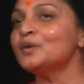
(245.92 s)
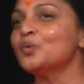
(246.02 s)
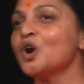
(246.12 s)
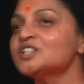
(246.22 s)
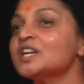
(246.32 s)

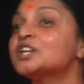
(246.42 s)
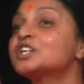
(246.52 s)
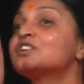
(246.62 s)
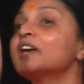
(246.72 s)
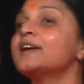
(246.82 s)
was
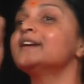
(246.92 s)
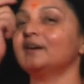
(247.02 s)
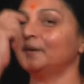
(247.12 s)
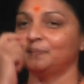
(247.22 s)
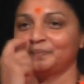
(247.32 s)
Shreya.
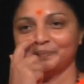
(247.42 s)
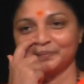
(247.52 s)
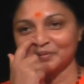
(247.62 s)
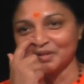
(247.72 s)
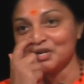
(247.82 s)

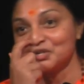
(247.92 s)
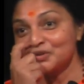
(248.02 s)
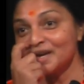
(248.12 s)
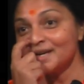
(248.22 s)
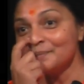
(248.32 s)

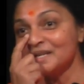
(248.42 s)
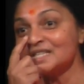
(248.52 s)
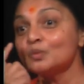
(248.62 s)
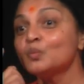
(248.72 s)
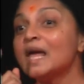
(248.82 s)
Shreya
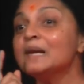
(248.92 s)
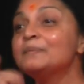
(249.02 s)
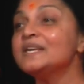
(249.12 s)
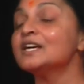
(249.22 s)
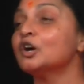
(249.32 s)
means
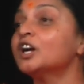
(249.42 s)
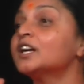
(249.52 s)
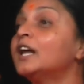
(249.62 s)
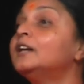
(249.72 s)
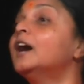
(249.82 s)
well-being or
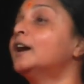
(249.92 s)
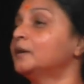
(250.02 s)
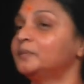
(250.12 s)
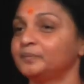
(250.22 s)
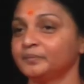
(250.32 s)
Kalyan.
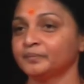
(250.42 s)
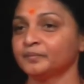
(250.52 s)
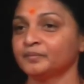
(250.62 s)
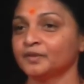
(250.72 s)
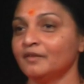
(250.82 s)

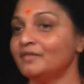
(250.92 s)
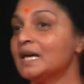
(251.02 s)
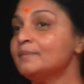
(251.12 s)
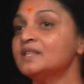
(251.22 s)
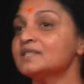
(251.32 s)
When
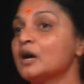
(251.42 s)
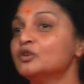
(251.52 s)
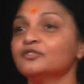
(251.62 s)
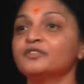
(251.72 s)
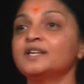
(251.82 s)
I'm in the
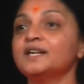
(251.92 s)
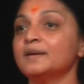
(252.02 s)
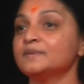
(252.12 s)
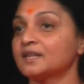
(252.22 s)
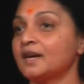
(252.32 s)
south of India,
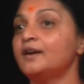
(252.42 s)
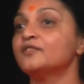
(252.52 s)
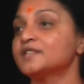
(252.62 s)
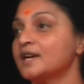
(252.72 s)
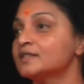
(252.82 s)
I'm scared of
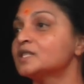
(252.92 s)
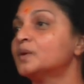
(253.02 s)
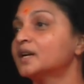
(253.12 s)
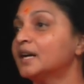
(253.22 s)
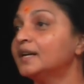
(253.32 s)
saying this
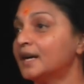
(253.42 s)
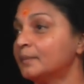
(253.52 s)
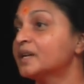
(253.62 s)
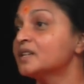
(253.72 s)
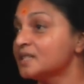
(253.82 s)
word Kalyana
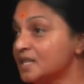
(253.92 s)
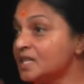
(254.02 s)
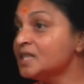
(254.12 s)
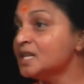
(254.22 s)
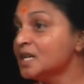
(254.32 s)
because
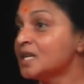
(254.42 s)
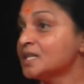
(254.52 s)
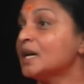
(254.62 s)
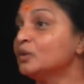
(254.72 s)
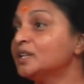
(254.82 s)
in
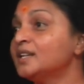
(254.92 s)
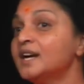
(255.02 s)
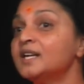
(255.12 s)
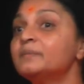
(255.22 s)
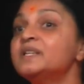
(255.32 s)
South India,
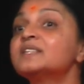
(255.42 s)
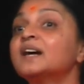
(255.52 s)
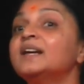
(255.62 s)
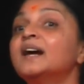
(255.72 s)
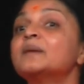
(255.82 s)
it means
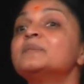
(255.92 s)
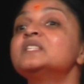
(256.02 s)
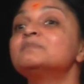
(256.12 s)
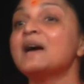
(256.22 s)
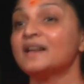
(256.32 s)
Kalyana
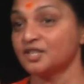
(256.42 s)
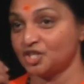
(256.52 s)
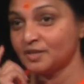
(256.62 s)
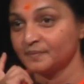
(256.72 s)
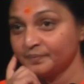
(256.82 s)
means
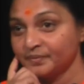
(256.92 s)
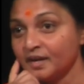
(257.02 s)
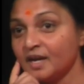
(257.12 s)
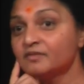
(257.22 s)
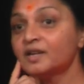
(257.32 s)
marriage.
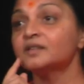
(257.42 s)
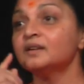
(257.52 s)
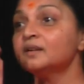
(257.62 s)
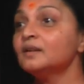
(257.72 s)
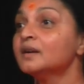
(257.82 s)
And whether